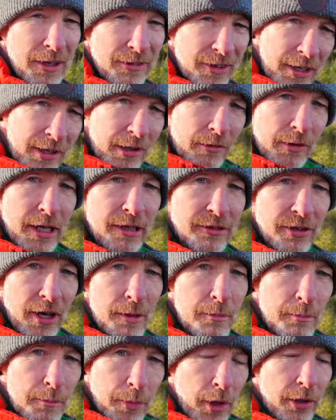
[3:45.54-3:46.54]
is not the right
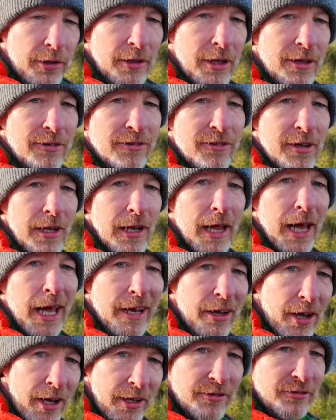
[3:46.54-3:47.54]
time, but it's still a
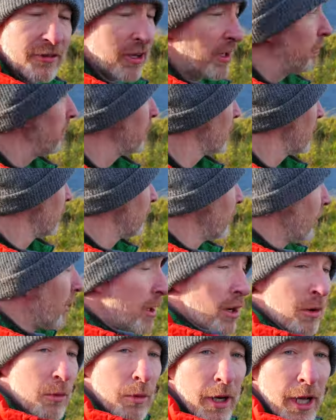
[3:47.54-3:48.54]
nice time because
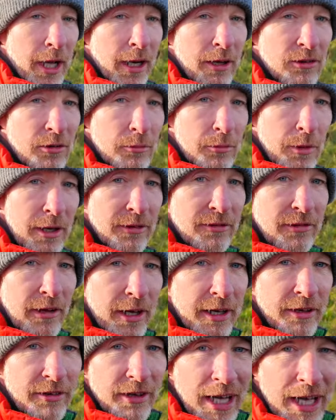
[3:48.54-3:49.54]
we're getting some nice
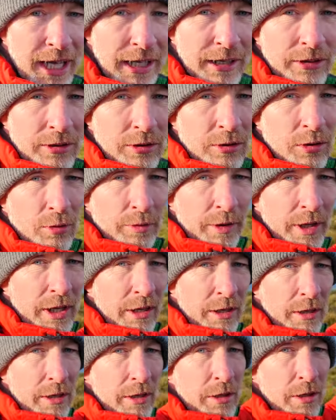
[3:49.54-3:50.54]
light, and over
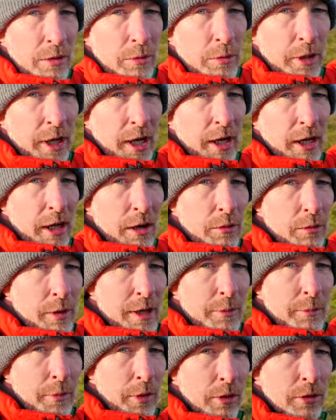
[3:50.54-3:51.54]
here we're getting a
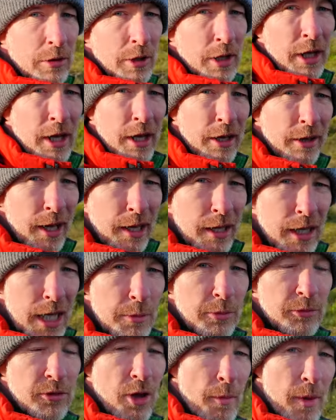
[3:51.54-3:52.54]
rainbow that
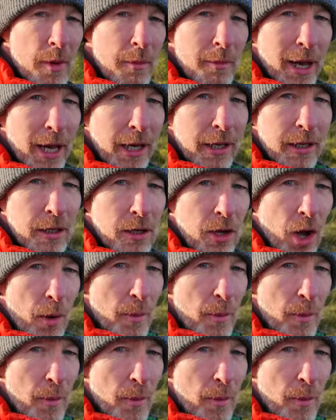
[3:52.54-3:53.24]
keeps coming back and